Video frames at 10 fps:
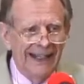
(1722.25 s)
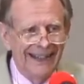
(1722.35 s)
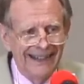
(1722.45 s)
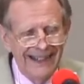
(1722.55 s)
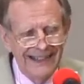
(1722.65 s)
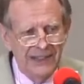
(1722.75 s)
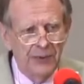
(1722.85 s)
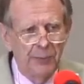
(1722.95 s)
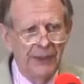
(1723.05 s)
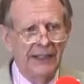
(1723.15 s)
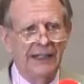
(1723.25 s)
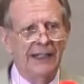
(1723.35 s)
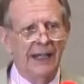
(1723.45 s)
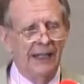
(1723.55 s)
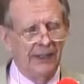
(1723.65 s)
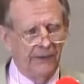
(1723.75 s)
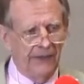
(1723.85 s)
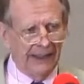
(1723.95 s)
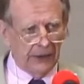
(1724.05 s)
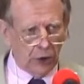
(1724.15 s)
and then to be, in
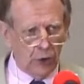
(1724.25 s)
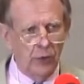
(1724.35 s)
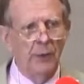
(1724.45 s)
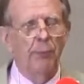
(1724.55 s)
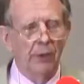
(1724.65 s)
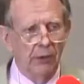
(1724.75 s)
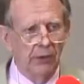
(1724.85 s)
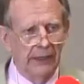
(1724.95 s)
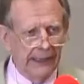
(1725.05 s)
effect, a cripple,